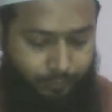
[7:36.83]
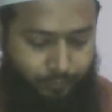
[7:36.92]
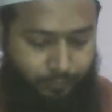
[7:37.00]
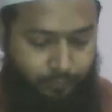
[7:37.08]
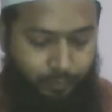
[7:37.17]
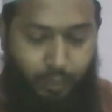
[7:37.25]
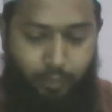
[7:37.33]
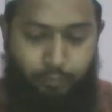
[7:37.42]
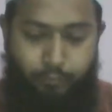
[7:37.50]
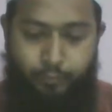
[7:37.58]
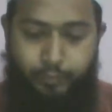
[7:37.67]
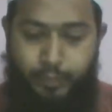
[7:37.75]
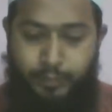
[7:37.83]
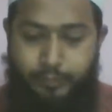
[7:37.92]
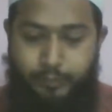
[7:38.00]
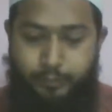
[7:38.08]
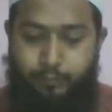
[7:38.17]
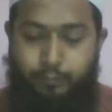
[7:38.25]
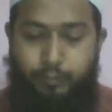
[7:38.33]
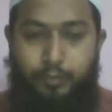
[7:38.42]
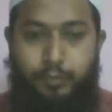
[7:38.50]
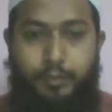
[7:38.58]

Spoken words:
So, how do scientists work?